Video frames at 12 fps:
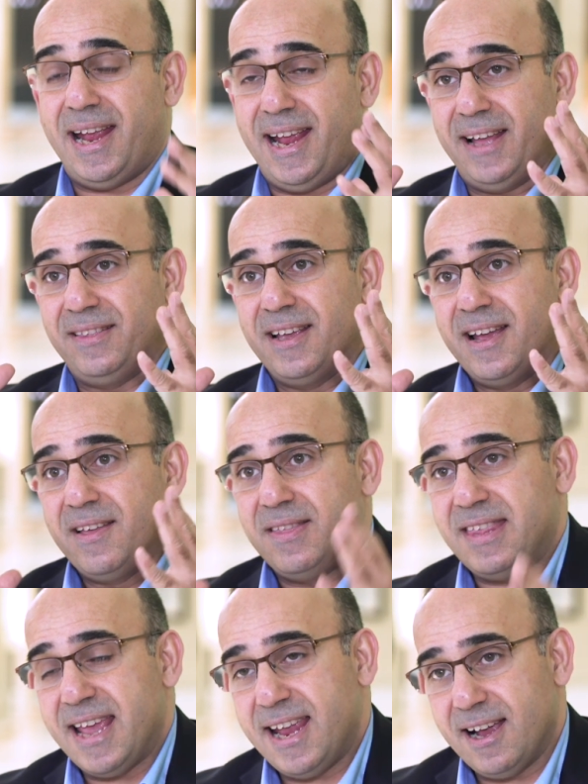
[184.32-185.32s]
and
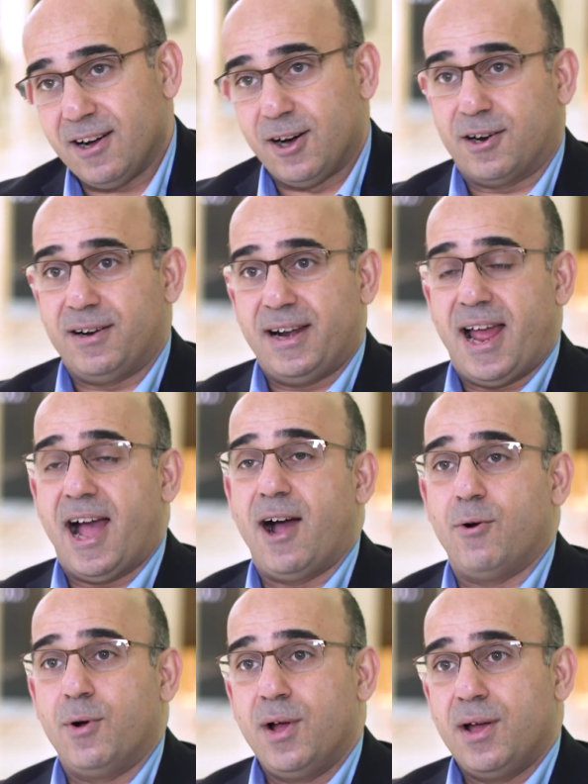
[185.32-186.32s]
they are
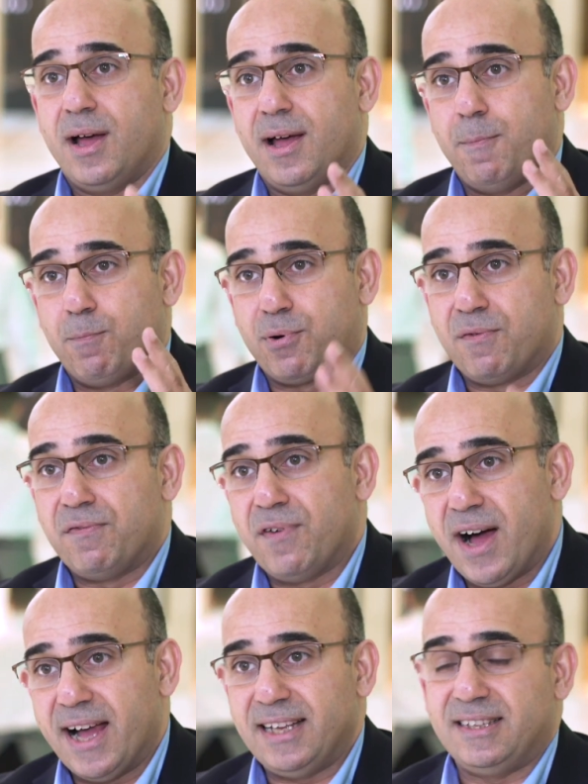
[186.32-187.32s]
now
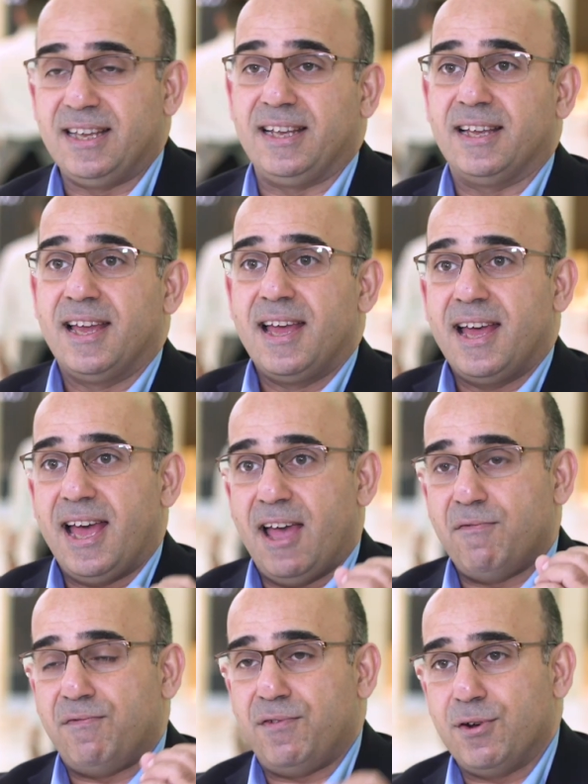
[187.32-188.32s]
providing
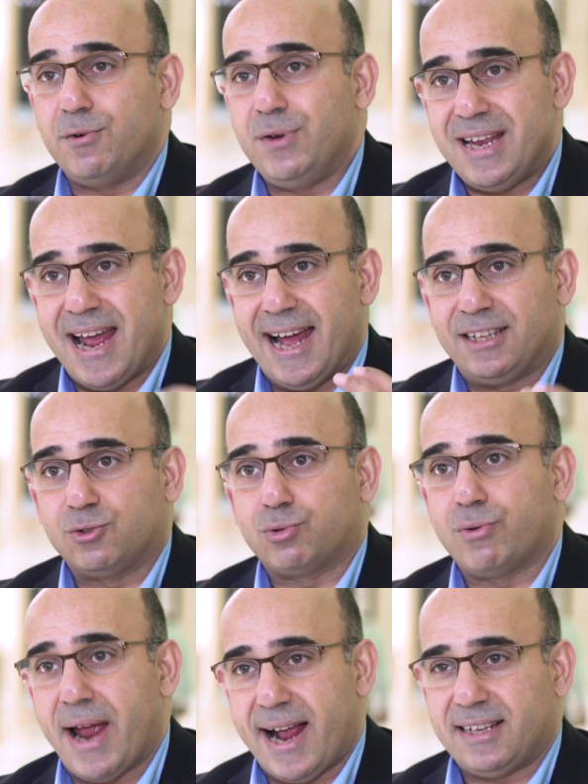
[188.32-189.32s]
a very
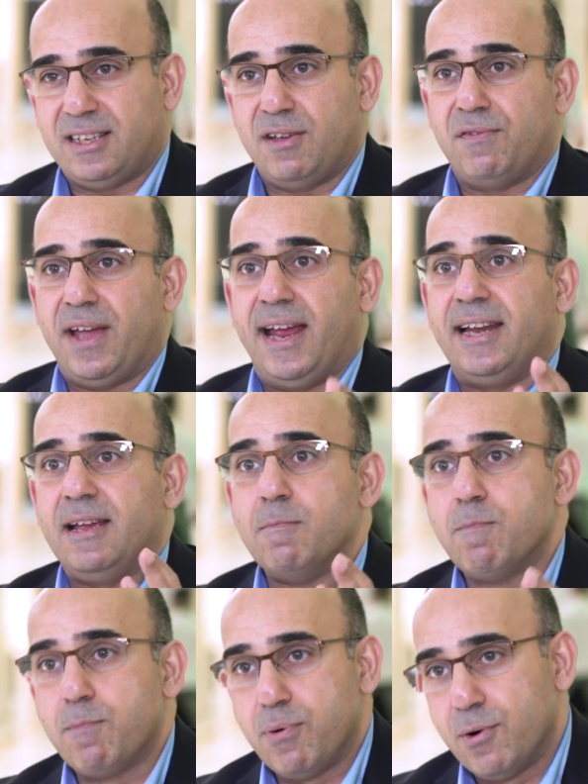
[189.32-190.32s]
attractive and
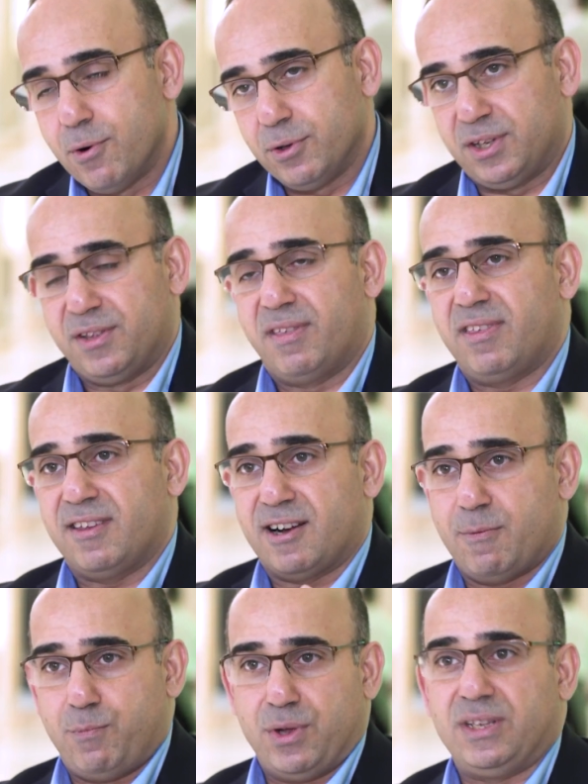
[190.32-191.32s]
important
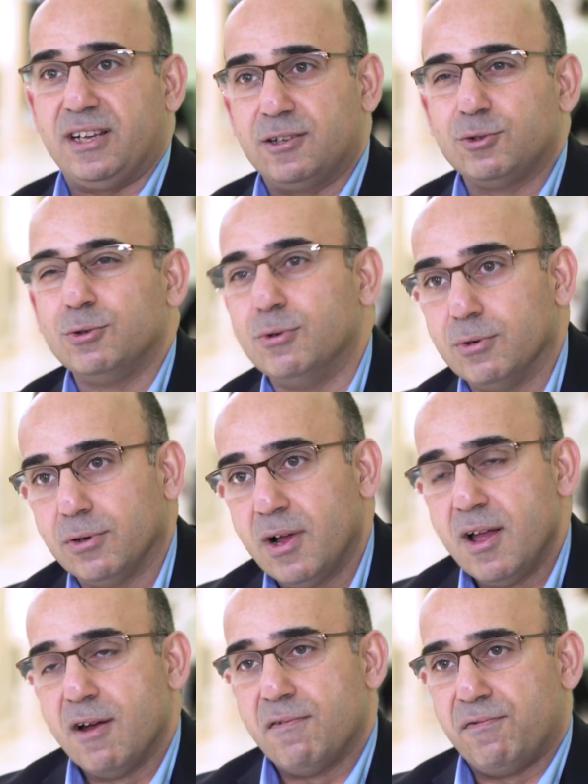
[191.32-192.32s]
therapeutic tool
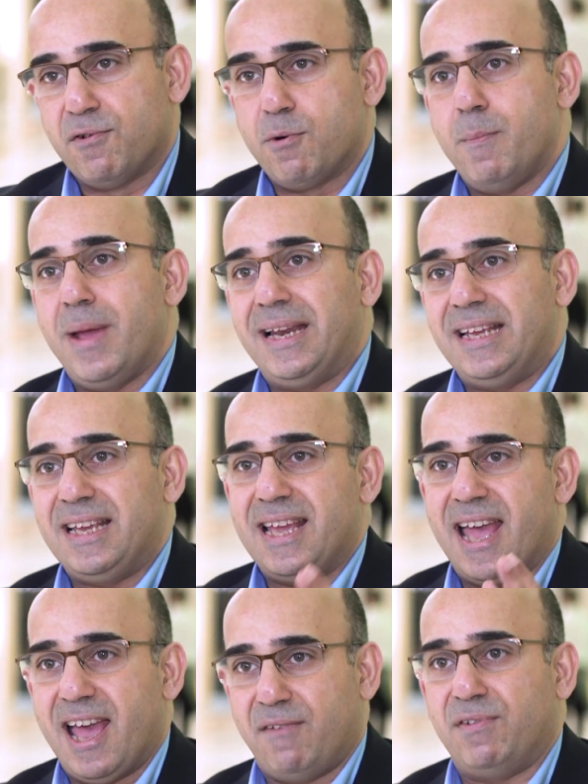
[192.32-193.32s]
for many
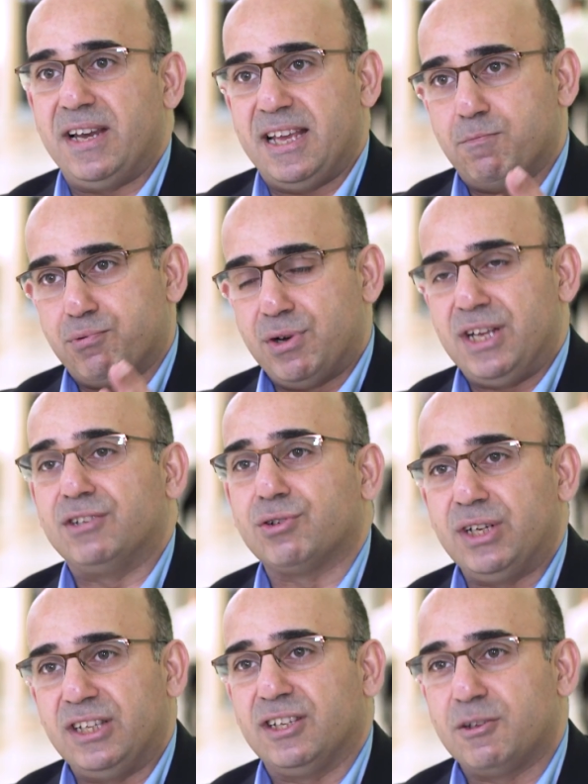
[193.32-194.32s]
heavily
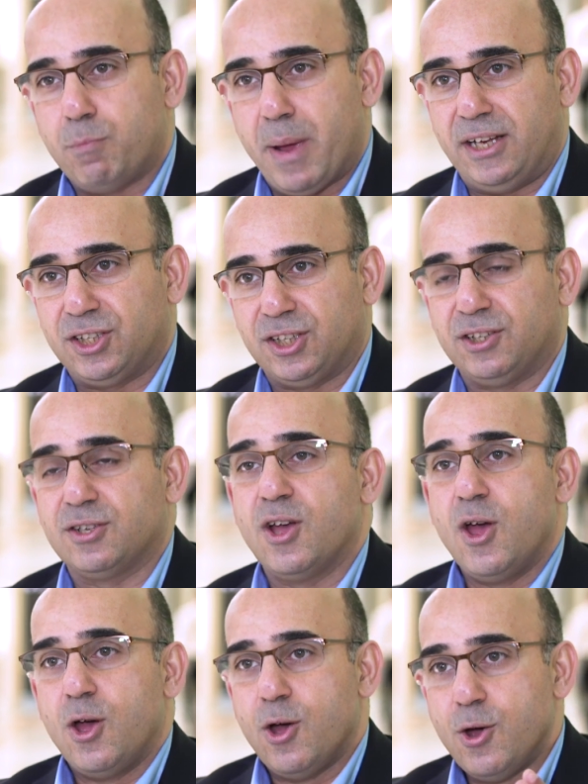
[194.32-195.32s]
pretreated patients
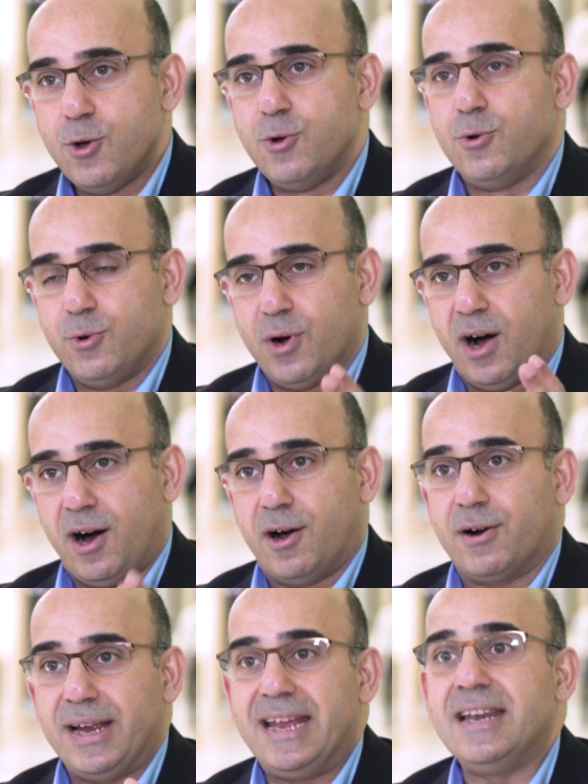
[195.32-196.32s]
who
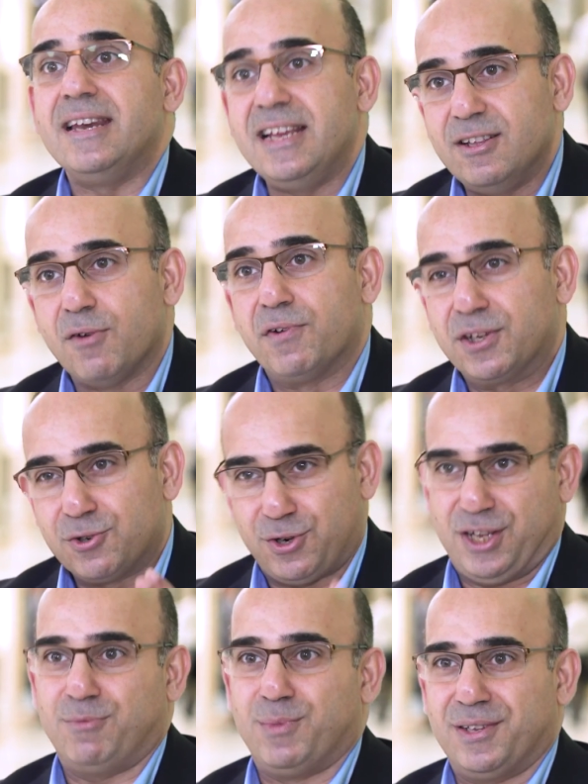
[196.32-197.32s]
are in need of a
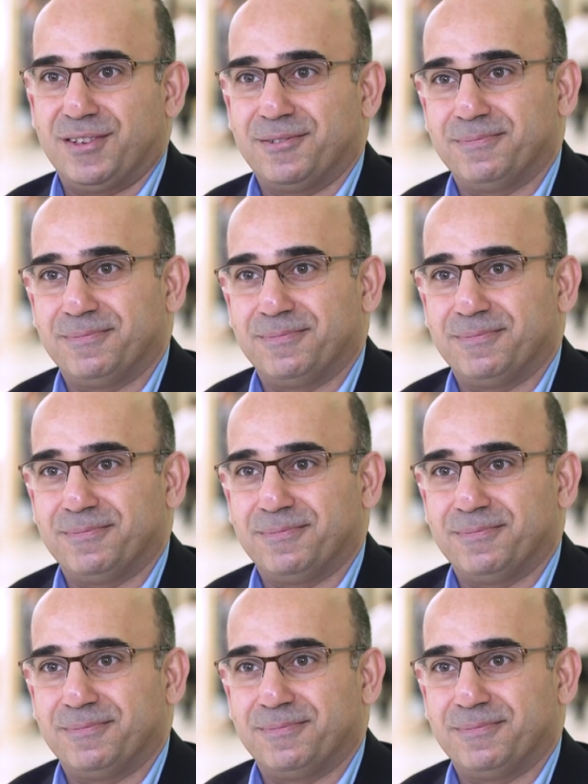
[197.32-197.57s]
treatment.